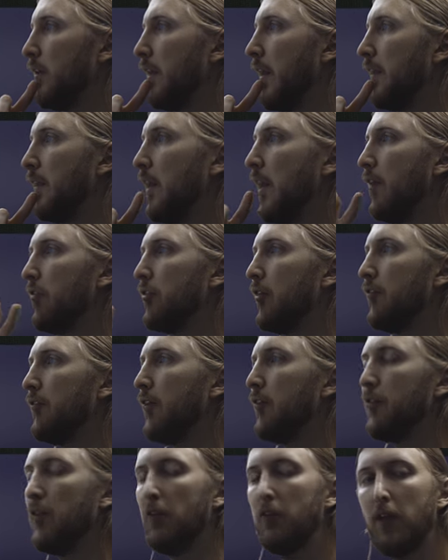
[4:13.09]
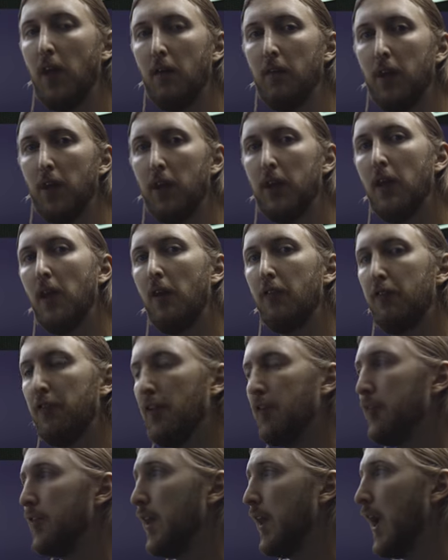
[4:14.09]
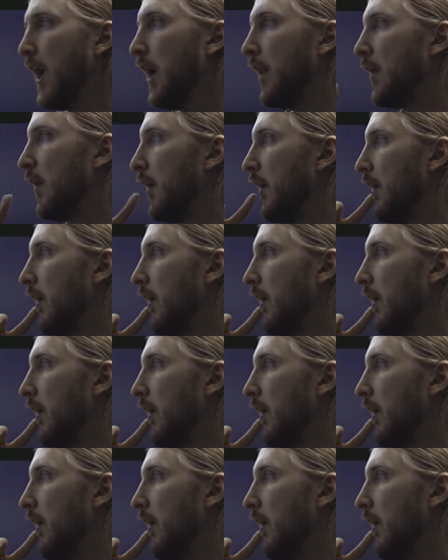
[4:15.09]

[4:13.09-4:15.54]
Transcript: than the SM57 and the F58.